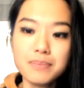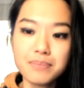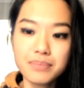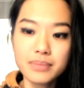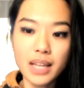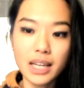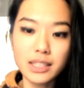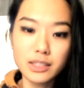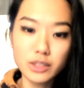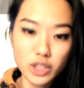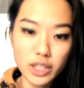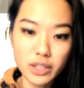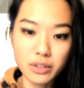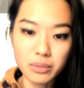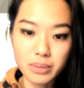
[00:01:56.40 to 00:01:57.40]
Knight to
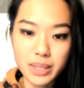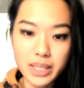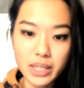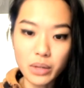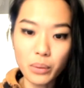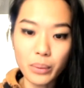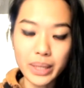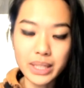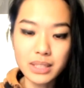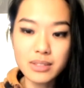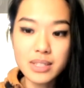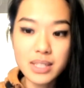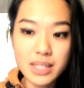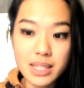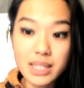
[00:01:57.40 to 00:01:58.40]
g3, queen to
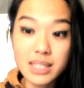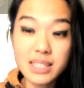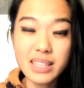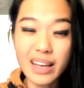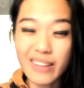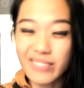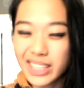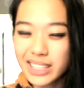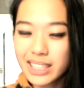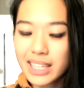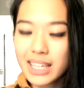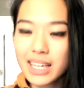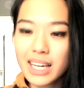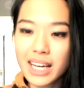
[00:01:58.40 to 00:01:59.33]
c7.